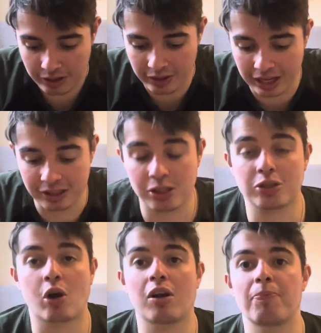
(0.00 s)
It's
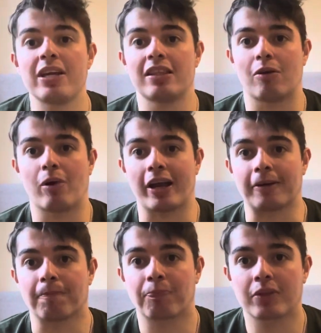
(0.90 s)
just got to be that
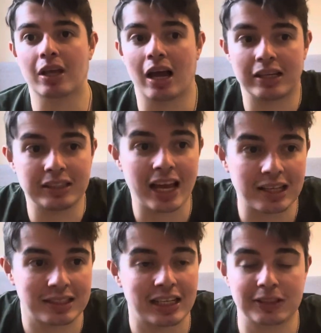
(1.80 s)
way. And
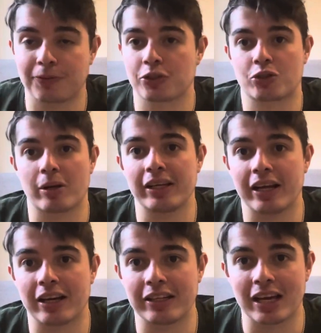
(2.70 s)
yes, it is
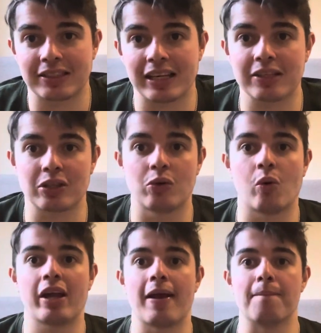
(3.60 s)
frustrating, and yes, it is
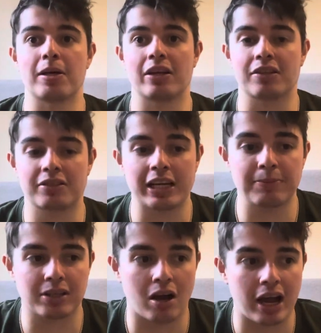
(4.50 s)
annoying. But at the
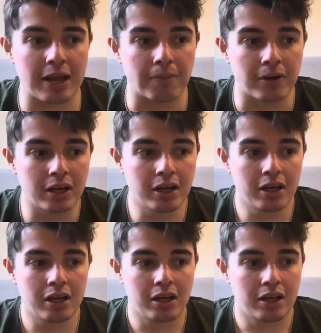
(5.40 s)
same time,
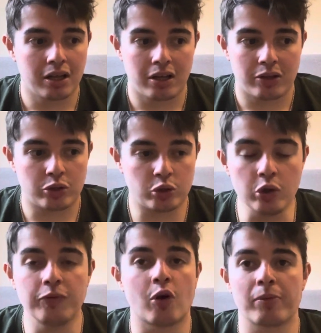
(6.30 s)

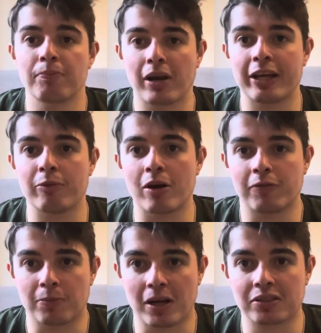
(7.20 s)
you've not been playing well
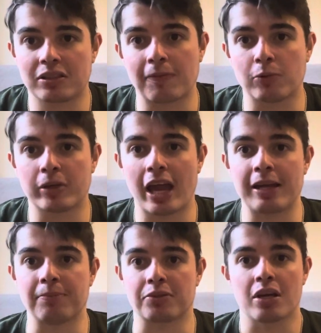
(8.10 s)
for the past several
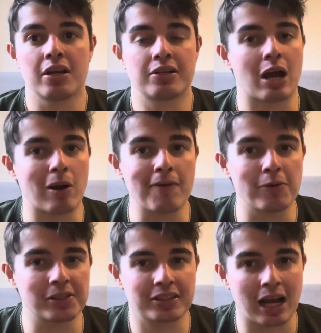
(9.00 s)
games. Now,
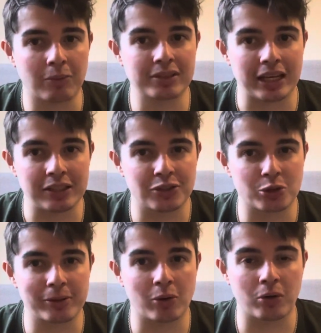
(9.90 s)
whether it's down to
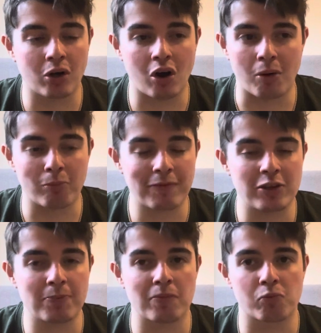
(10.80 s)
injury or not, and whether
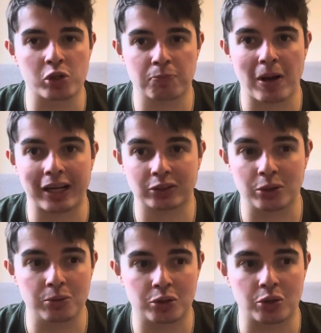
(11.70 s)
you've been rushed back
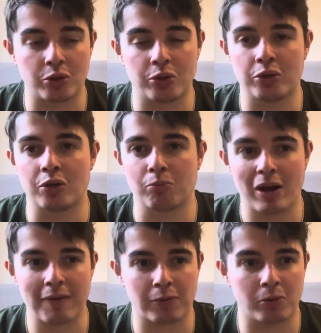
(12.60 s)
too soon, and
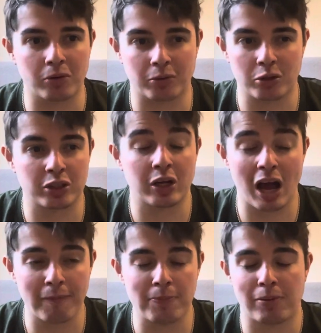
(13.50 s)
whether or not, because you
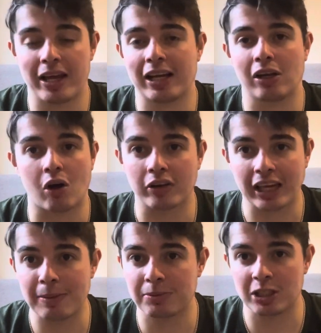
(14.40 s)
have been playing a lot of
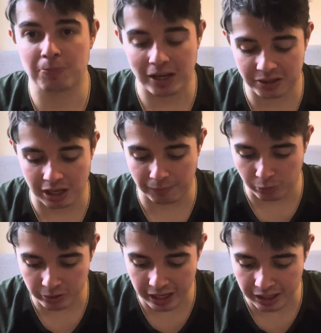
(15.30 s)
games these past
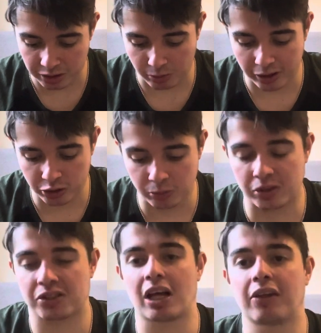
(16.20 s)
several years, so I do
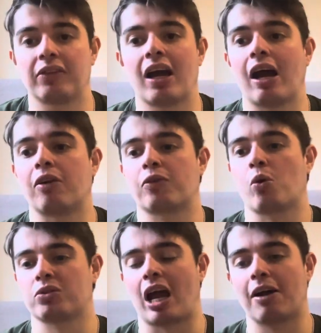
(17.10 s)
understand that. And of
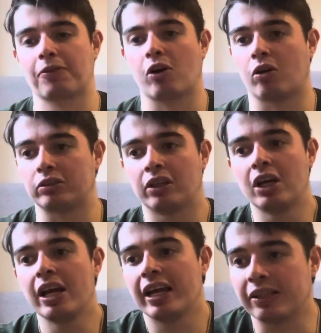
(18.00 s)
course, AFCON
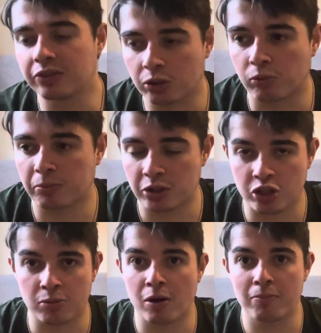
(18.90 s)

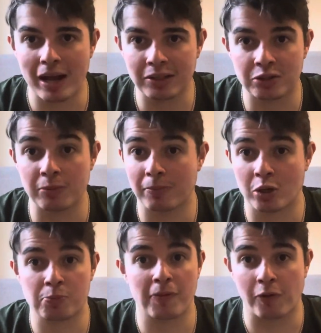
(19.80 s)
interrupted your momentum,
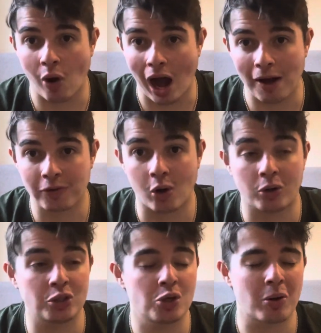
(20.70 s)
because before
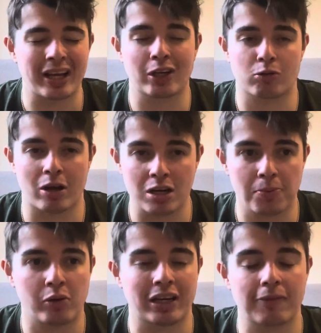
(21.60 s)
AFCON, you were
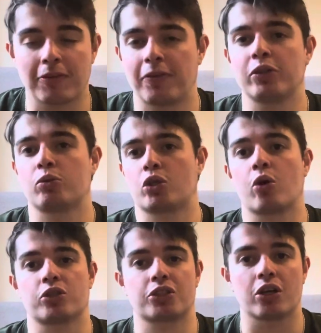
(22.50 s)
incredible, and everything you
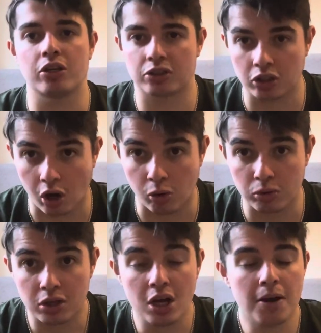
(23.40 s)
touched turned to
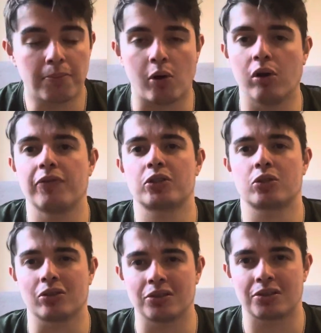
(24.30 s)
gold. But all of a
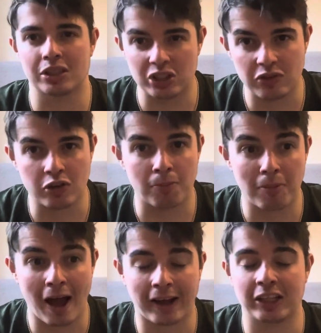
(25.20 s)
sudden, since you've come
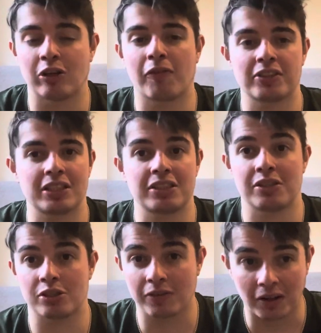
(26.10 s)
back, and obviously
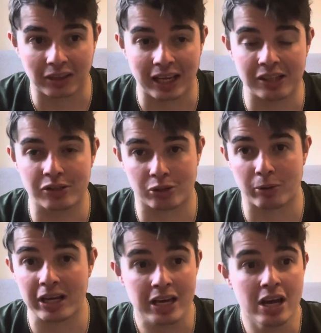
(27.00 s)
since you've had that
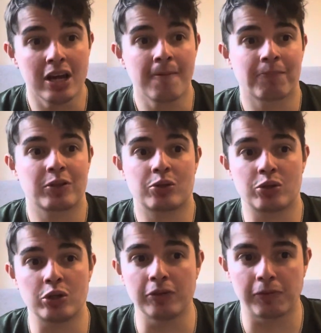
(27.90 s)
injury,
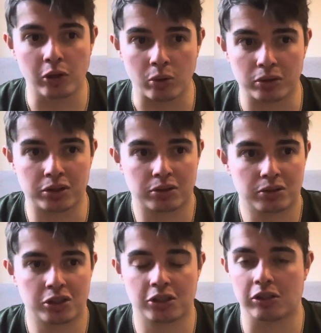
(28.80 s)
you've looked
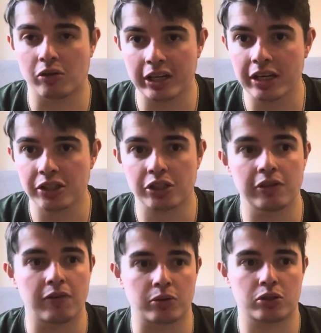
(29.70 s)
sluggish,
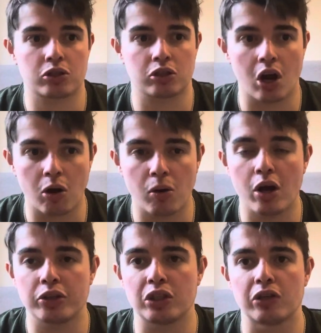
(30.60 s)
you've looked
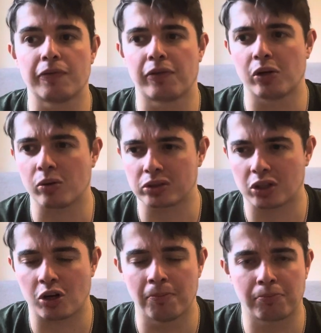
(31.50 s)
slower, you've
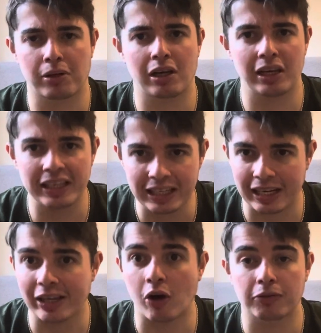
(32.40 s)
looked
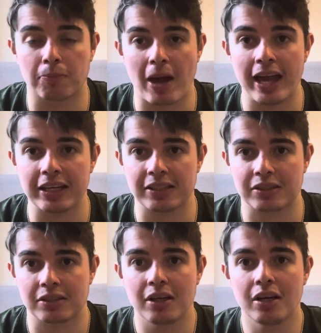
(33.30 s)
completely off the pace.